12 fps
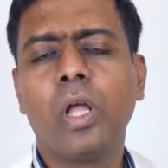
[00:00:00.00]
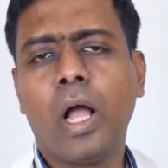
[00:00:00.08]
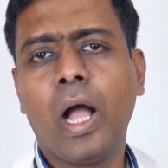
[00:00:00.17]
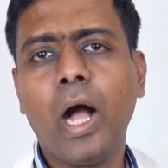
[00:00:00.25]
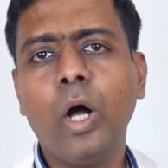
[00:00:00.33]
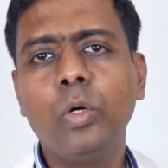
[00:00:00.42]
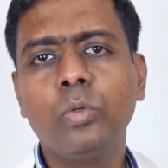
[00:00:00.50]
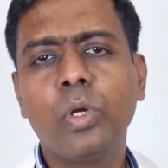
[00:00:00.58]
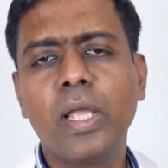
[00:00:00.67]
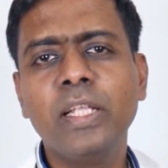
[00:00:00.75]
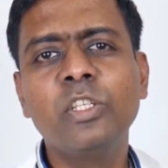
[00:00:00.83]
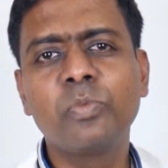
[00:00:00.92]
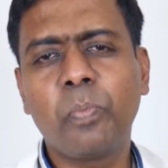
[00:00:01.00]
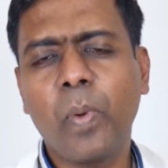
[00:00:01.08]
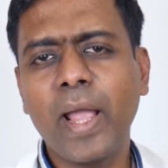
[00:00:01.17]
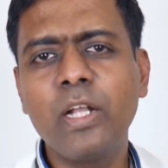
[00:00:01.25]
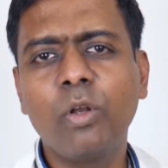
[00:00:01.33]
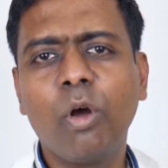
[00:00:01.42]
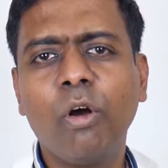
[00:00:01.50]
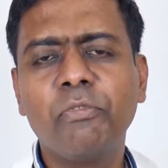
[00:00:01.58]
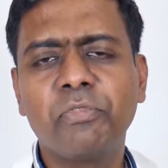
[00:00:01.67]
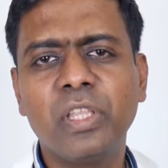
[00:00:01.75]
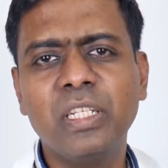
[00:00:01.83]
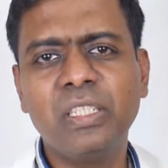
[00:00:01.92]
how, in spite
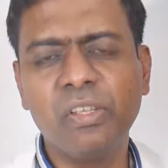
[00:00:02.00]
of the